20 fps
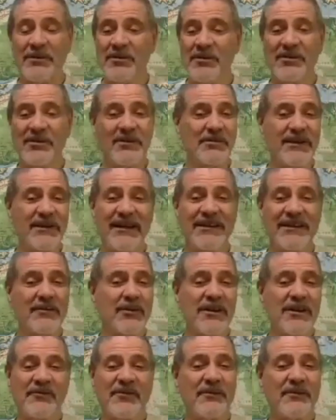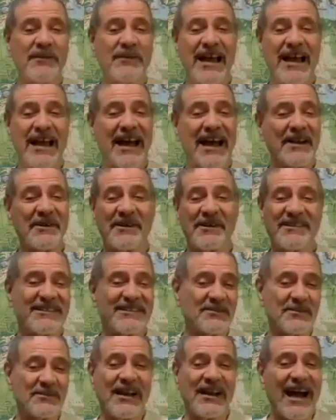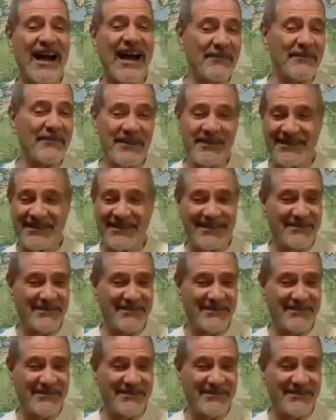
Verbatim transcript: You could be anywhere from an anarchist to a communist.